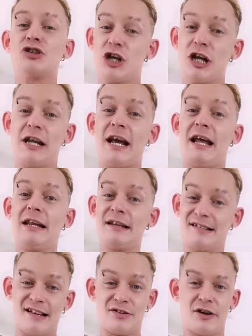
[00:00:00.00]
garlic and
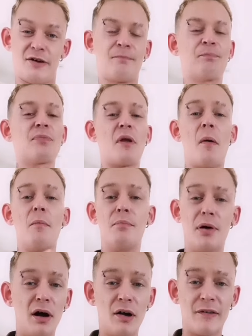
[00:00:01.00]
chili lasagna.
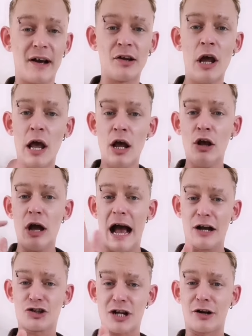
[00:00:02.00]
Perfect.
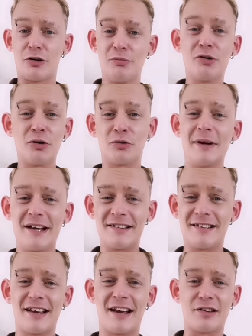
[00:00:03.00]
Hashtag come
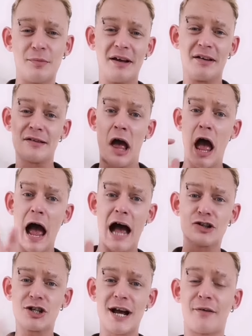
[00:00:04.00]
cook with me, easy tasty
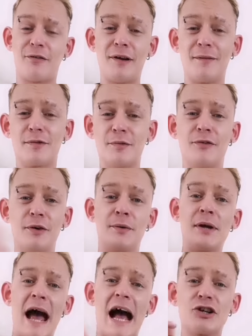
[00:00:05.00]
meals. Hashtag
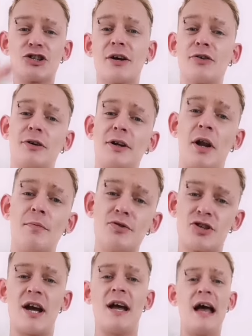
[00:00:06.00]
flavorsome food.
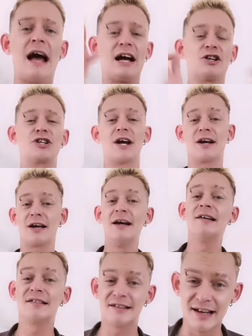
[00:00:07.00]
Hashtag cooking on a budget.
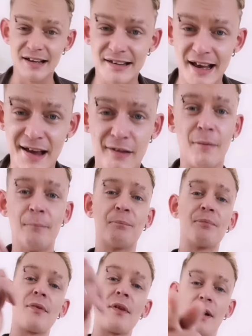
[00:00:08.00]
Hashtag stay
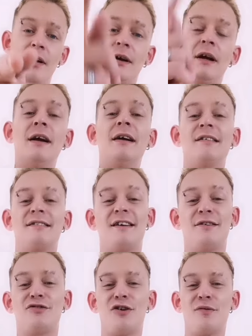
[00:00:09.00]
safe.
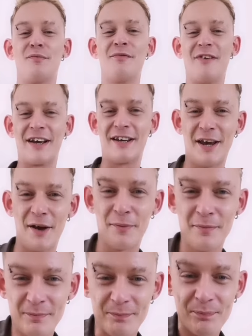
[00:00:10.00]
See you soon.
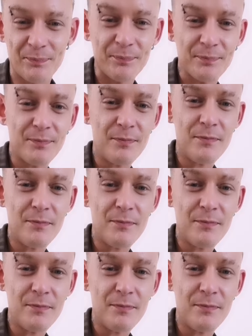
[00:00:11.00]
Thank you.